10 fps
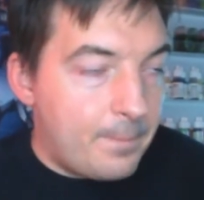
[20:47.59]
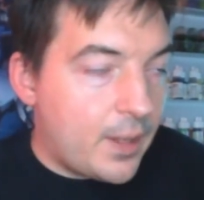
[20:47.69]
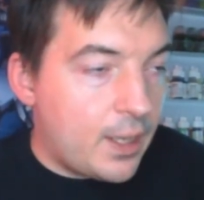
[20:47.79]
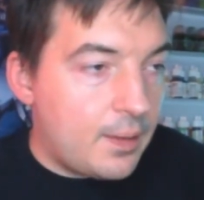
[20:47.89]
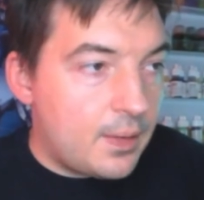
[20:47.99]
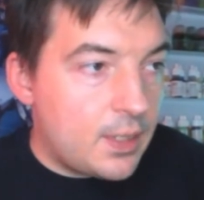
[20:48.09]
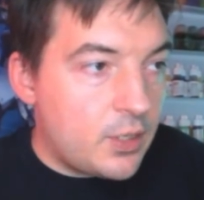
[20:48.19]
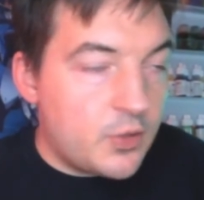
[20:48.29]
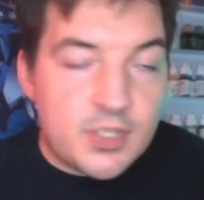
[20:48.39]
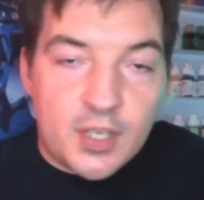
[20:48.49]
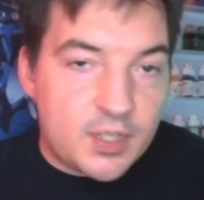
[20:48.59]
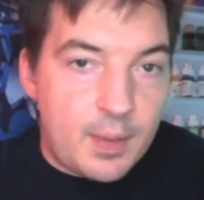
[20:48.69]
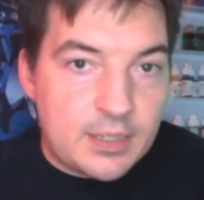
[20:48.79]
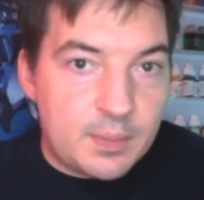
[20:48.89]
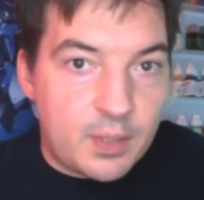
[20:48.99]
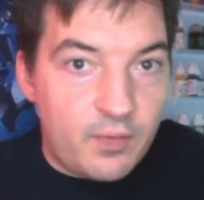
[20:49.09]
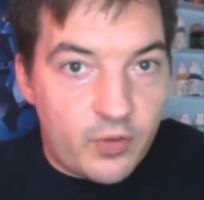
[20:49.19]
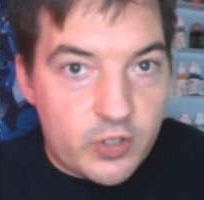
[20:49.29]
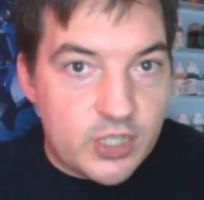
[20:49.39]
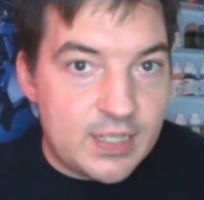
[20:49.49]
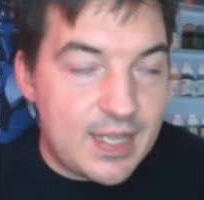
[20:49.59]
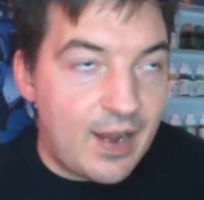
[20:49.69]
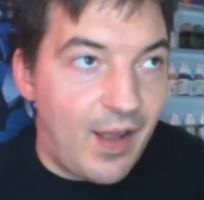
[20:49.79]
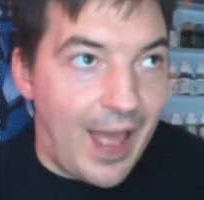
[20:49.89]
I know you talked about some conversions there.